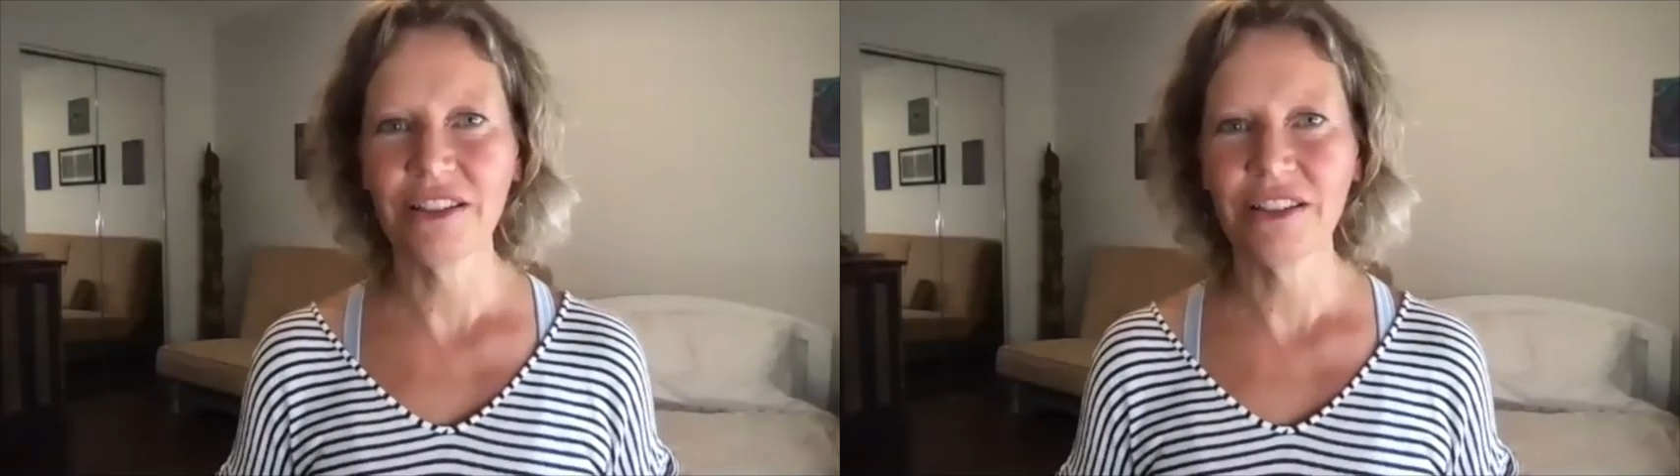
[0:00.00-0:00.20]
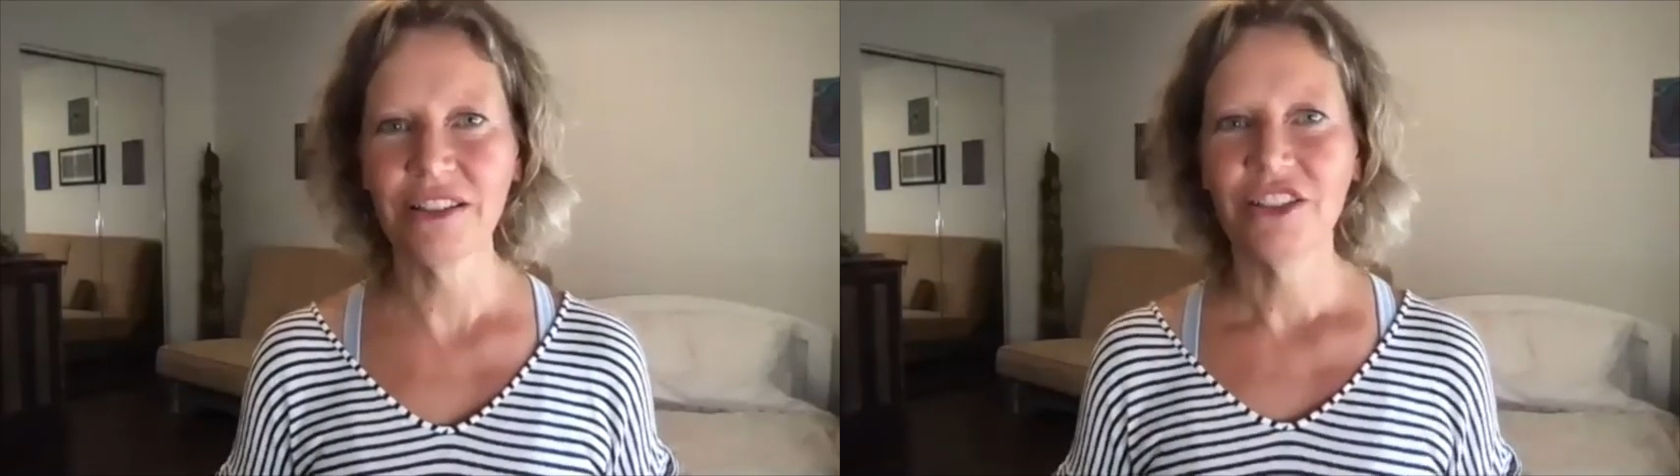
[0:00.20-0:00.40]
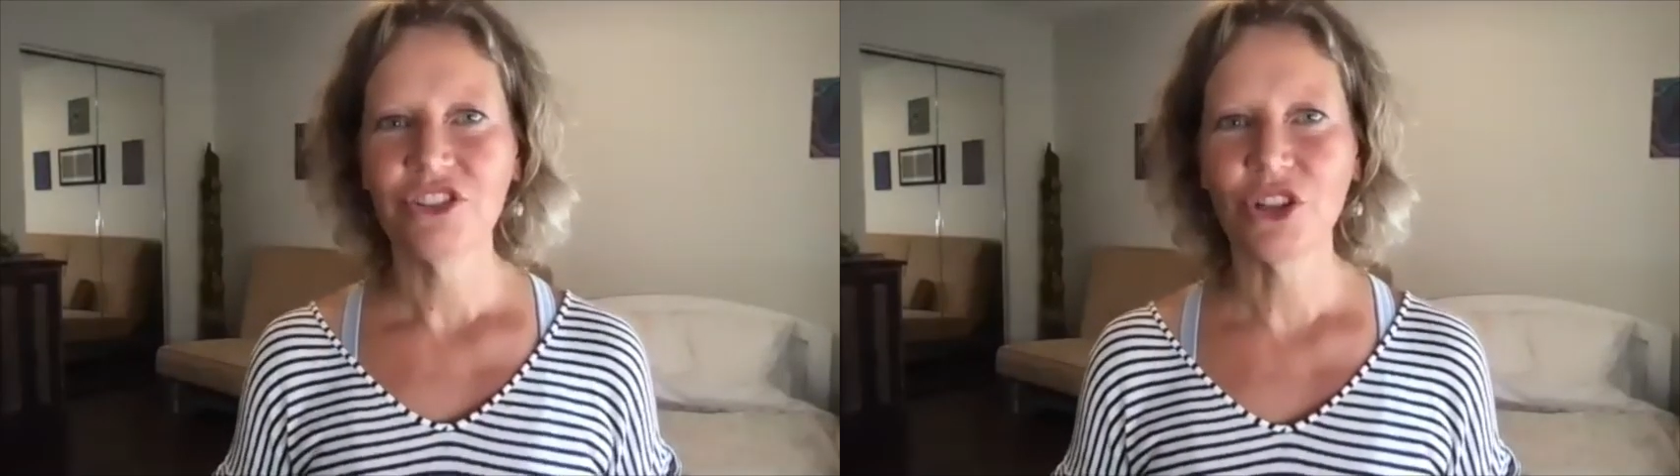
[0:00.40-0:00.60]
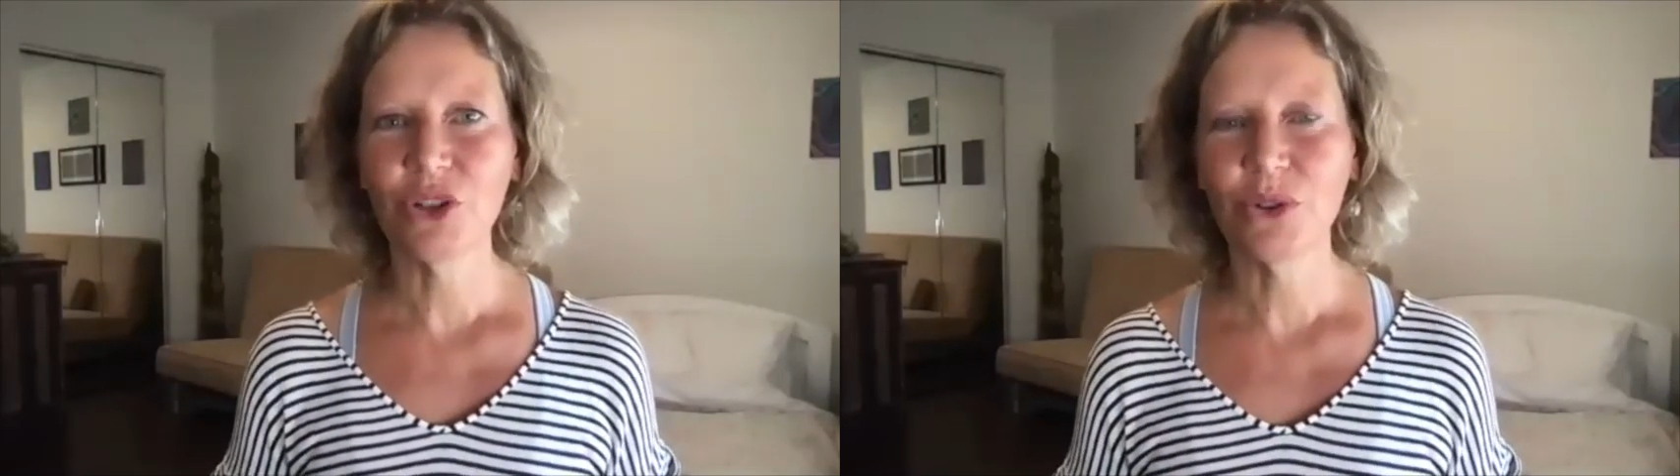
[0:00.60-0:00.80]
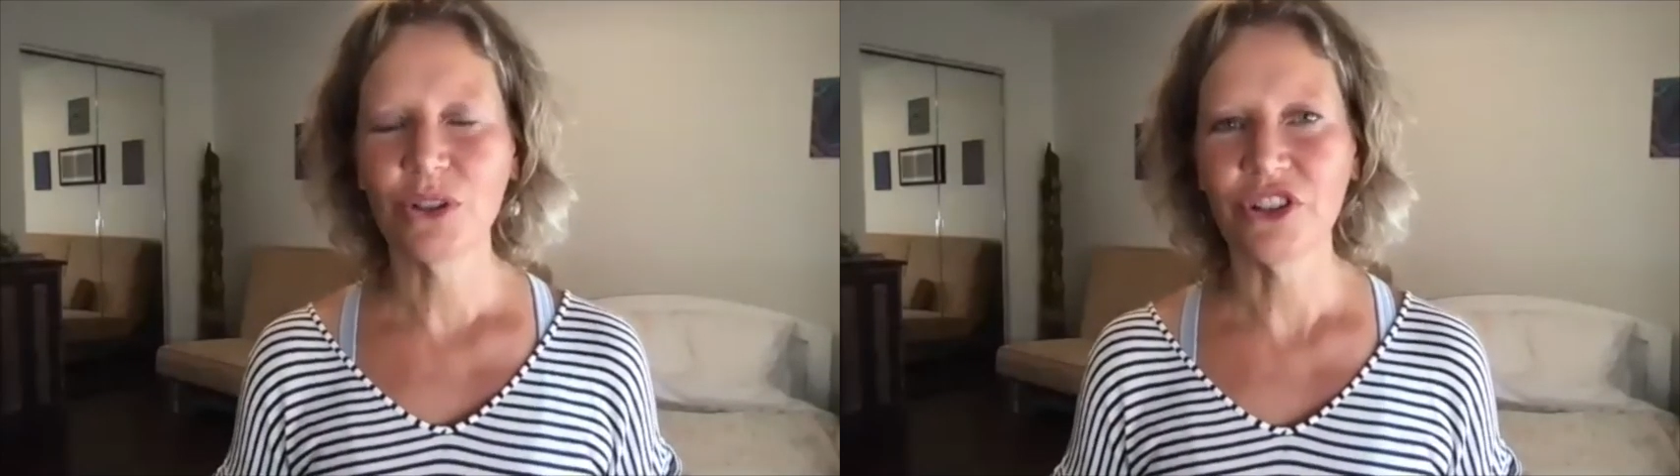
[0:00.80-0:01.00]

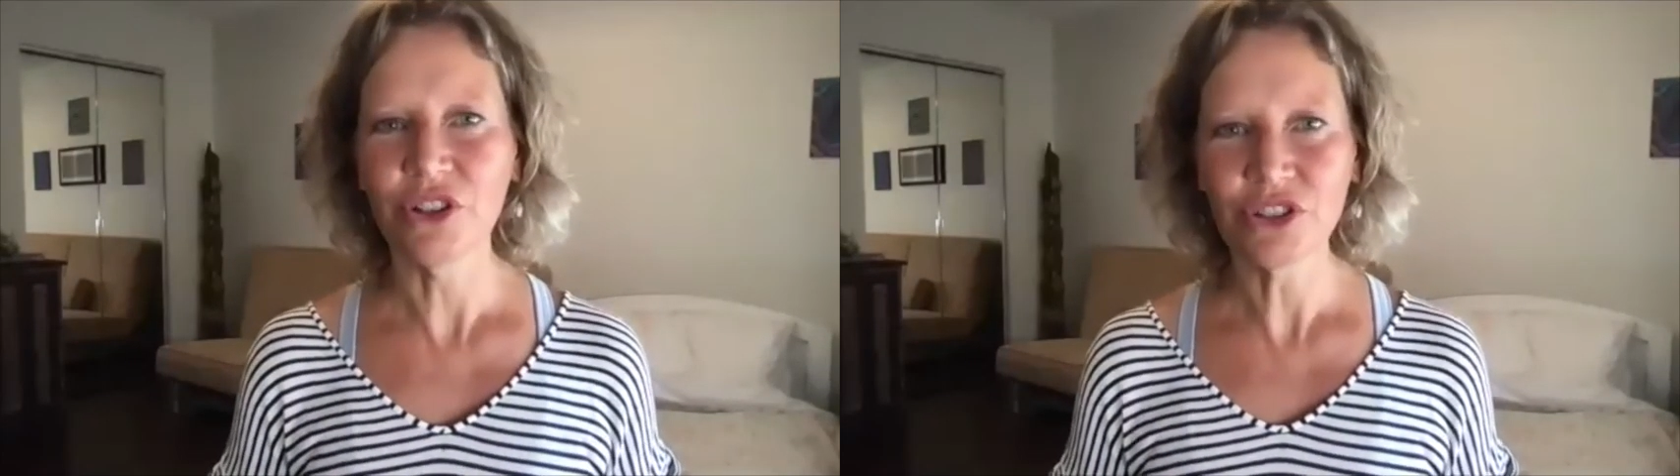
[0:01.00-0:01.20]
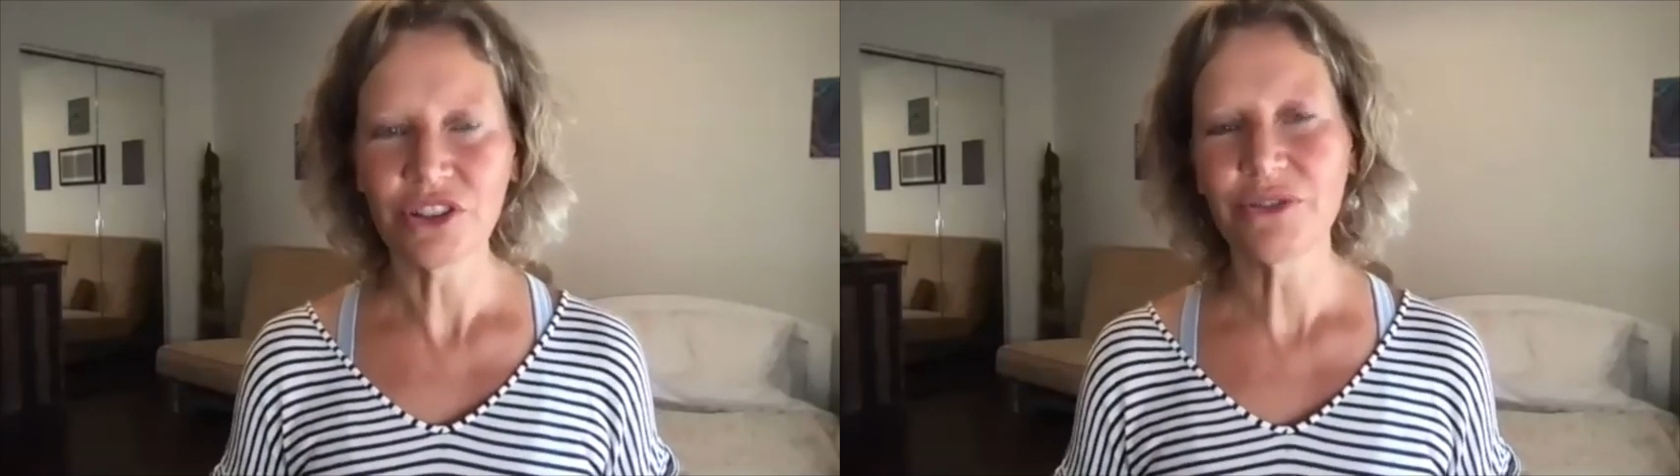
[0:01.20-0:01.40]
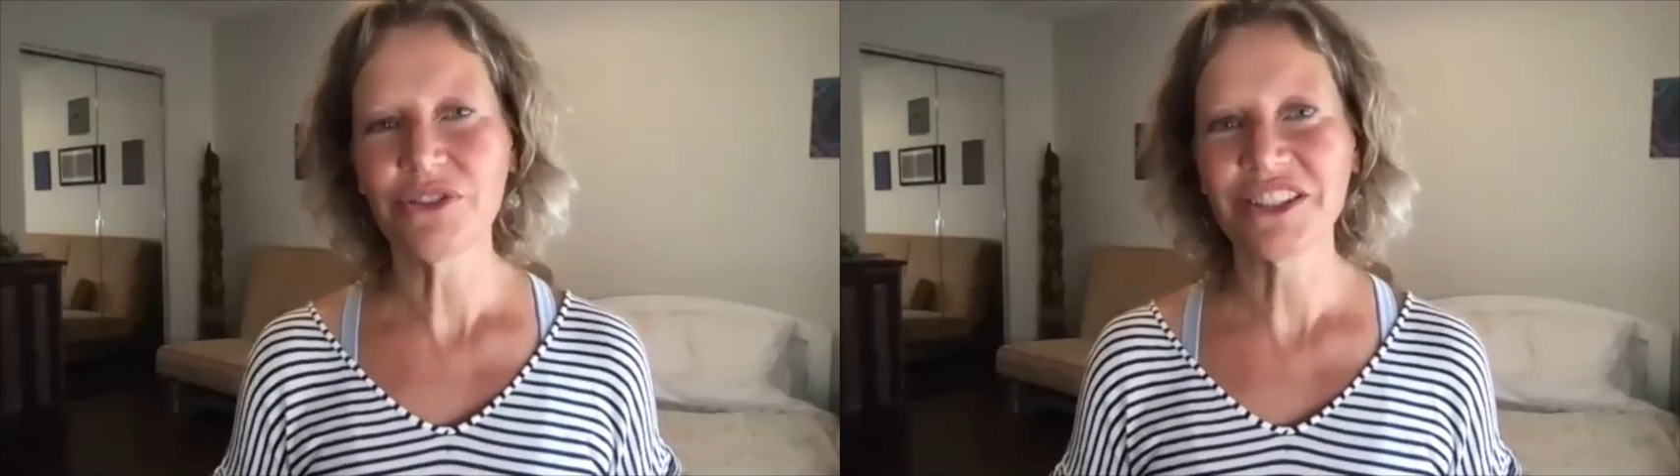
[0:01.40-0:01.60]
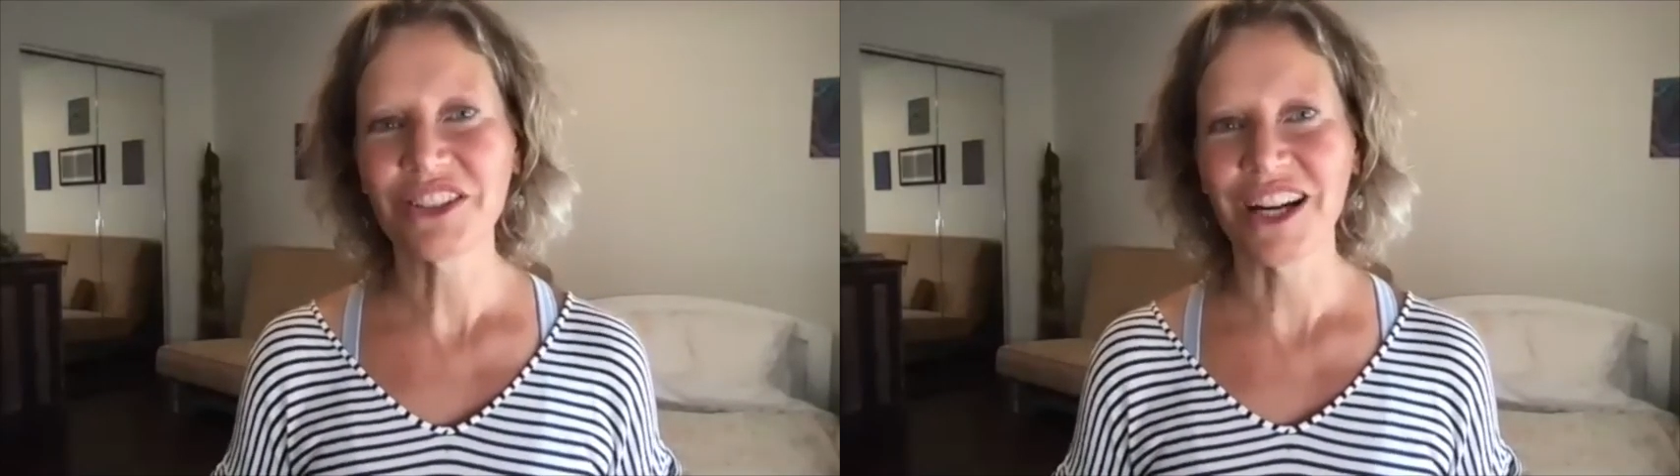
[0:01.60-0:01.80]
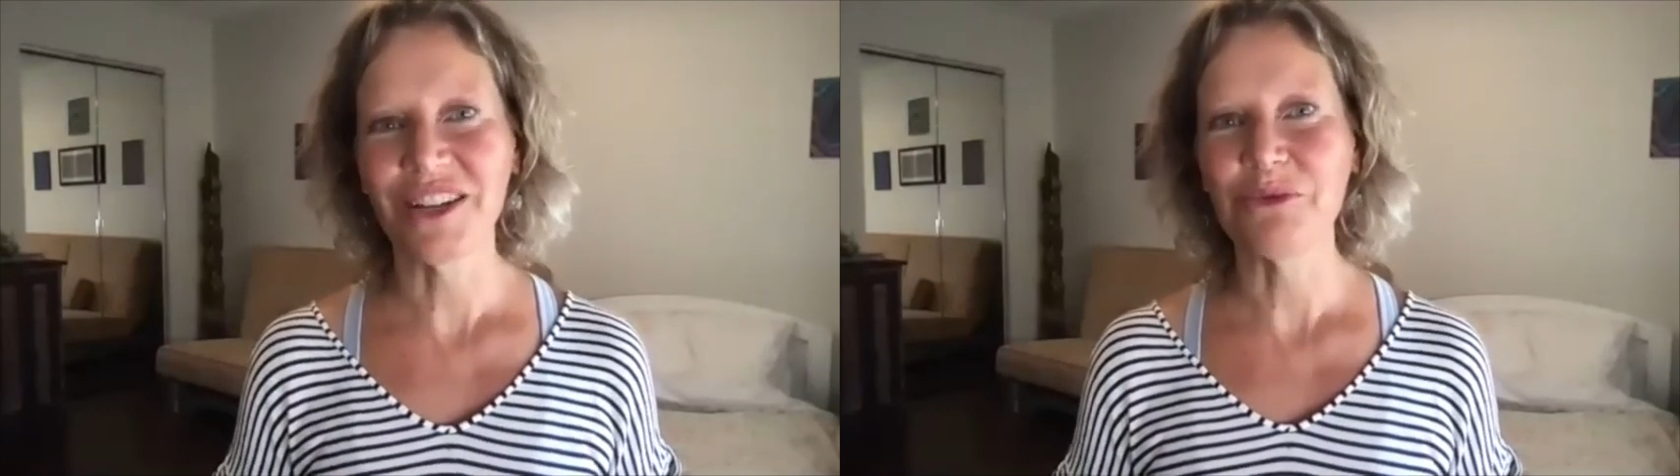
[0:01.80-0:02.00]
So those are the things
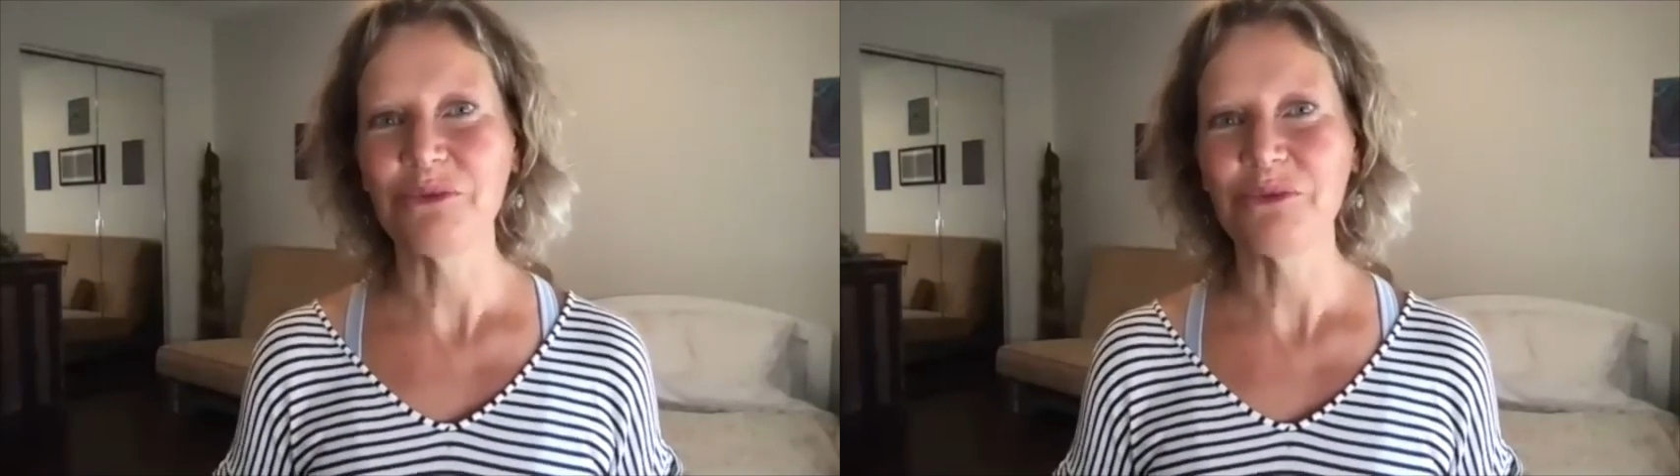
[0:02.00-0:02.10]
I